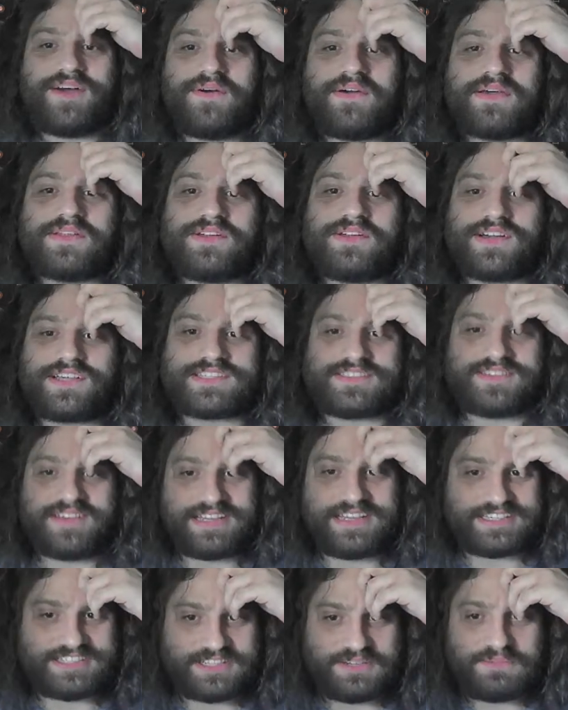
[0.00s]
it looks
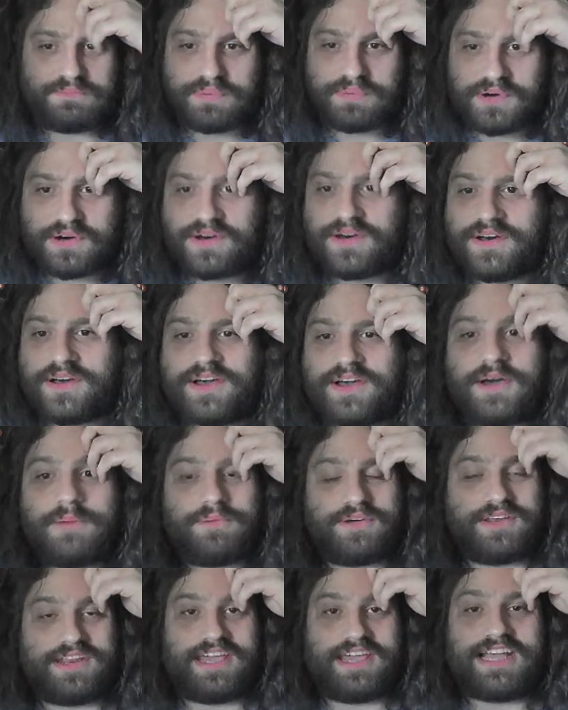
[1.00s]
like simple,
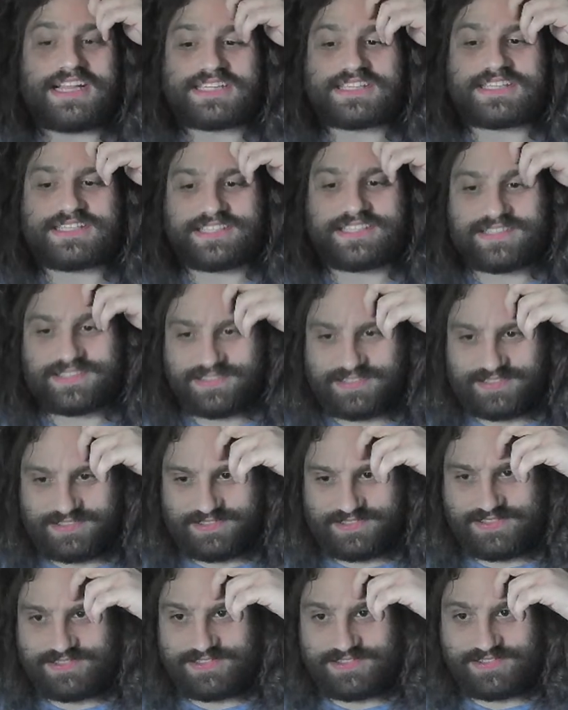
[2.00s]
but it's
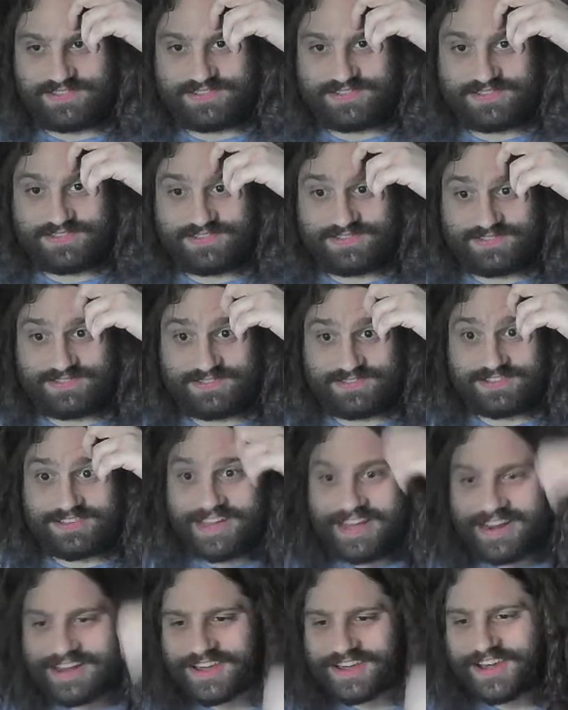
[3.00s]
a
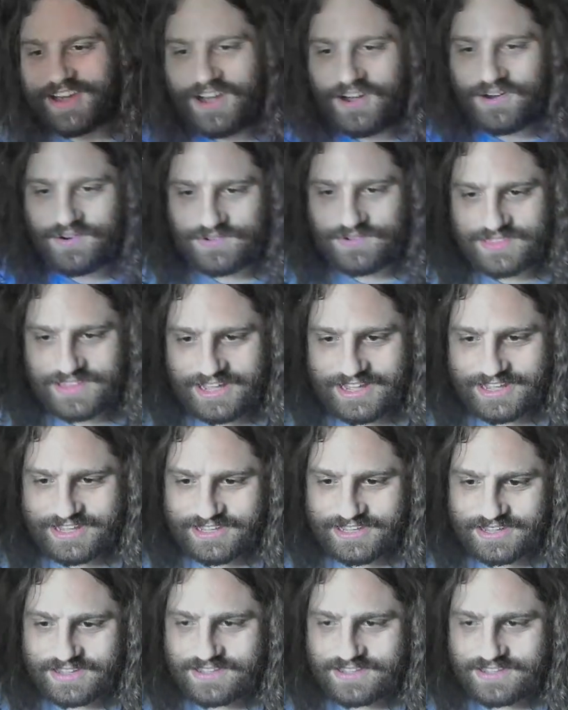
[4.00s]
lot of code. Like,